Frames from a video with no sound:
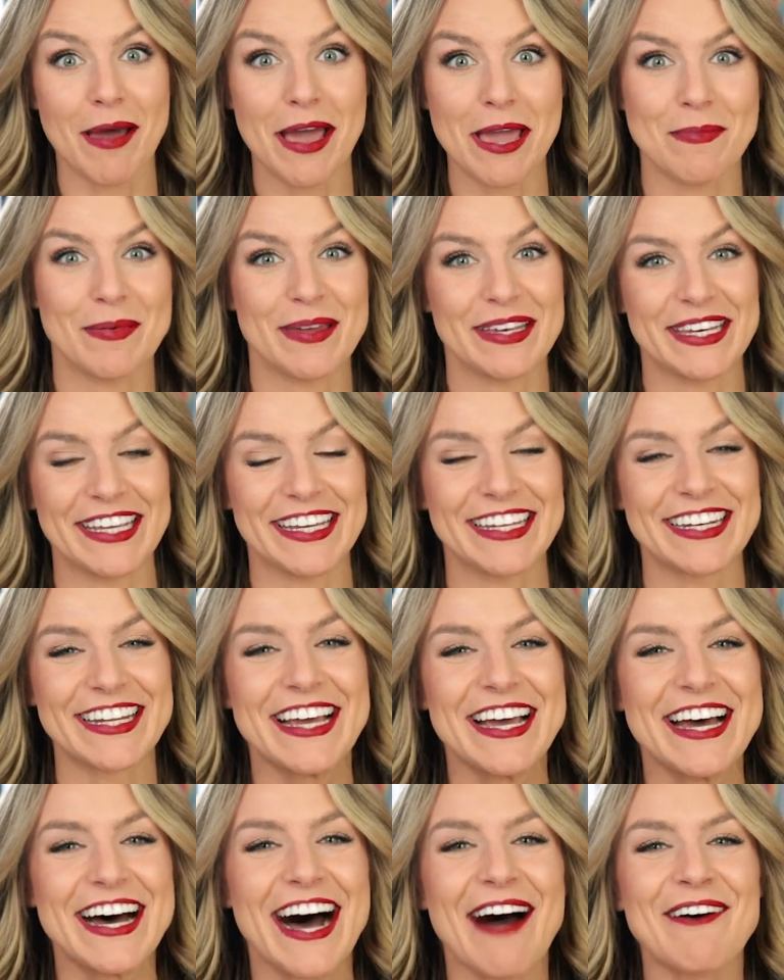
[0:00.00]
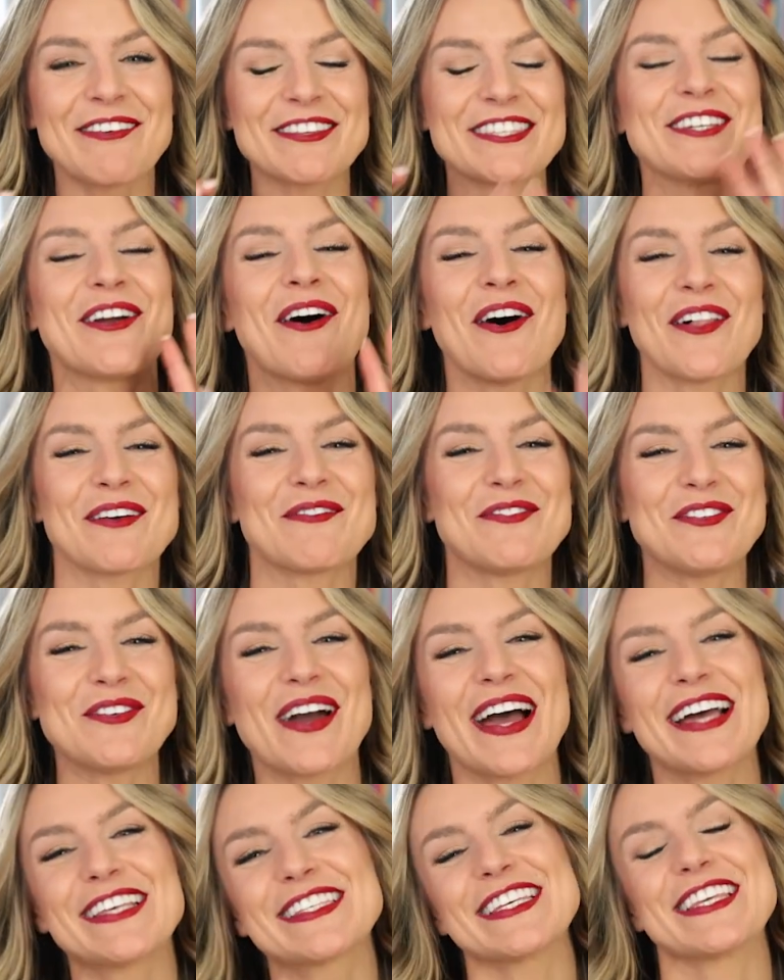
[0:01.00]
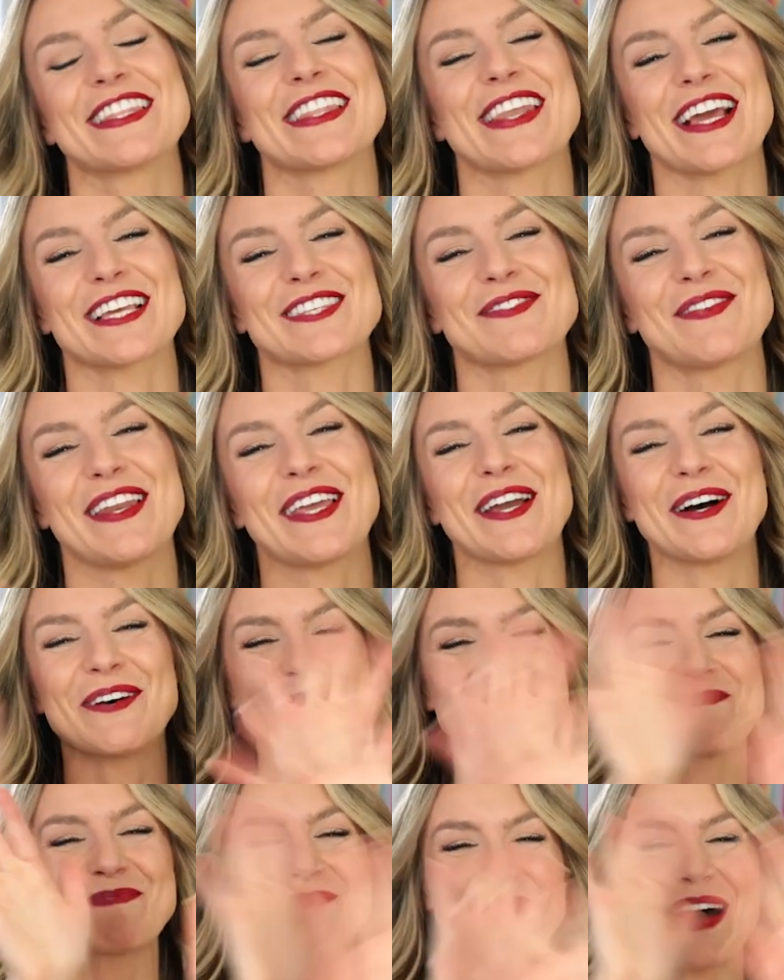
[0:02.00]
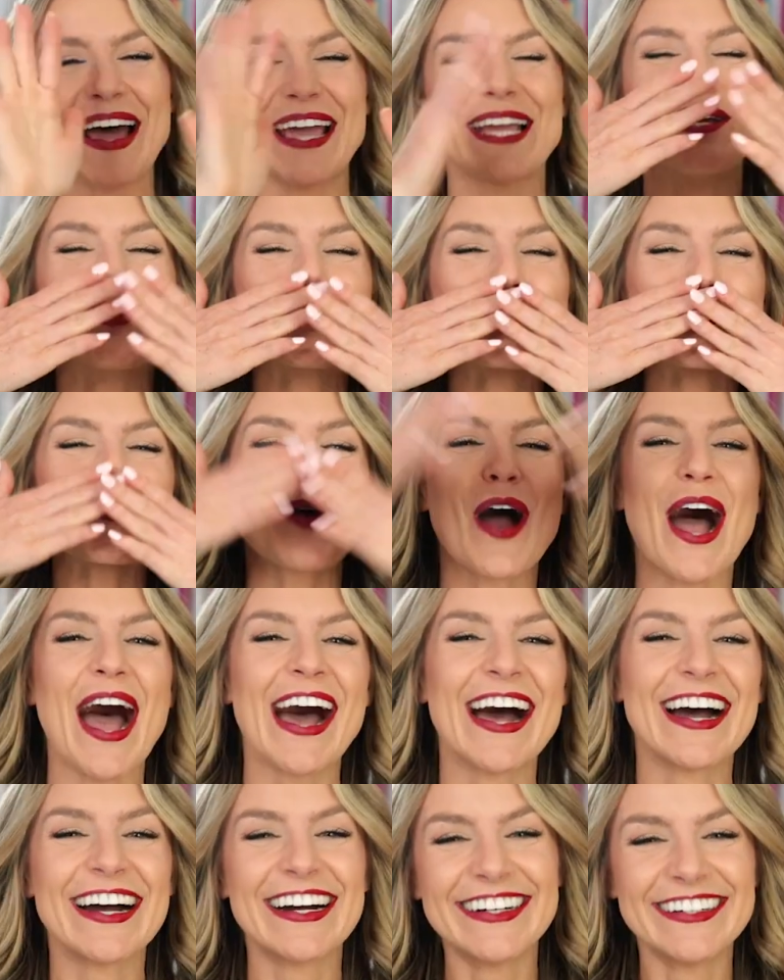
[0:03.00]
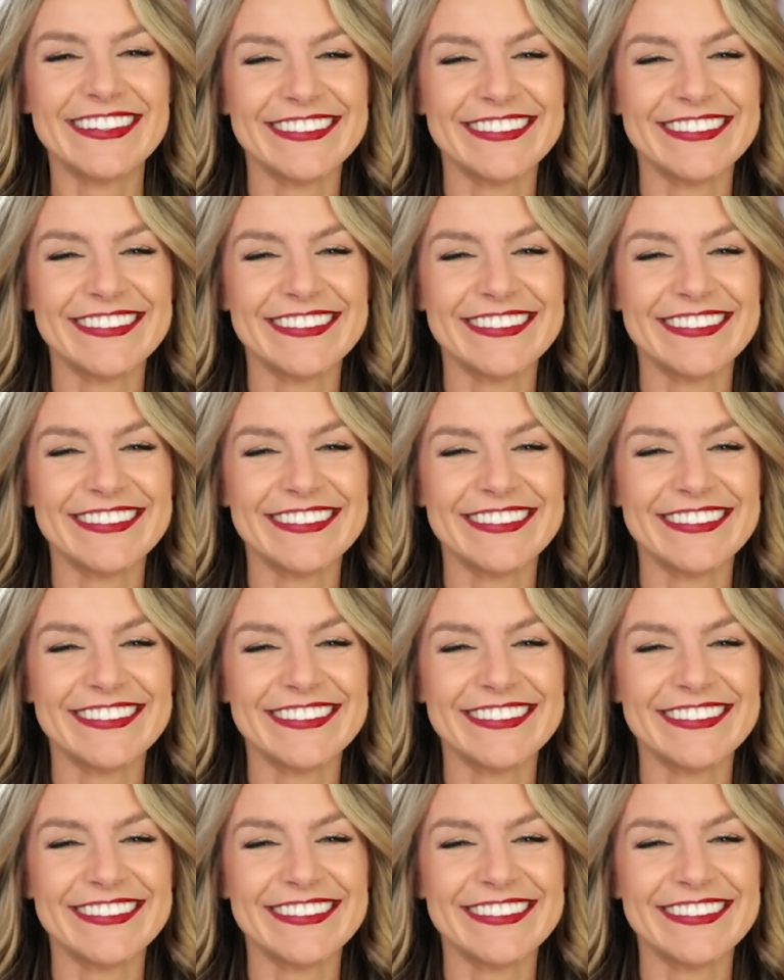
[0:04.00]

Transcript: my opinion. I'll see all of you guys in the next video. Bye. Mwah.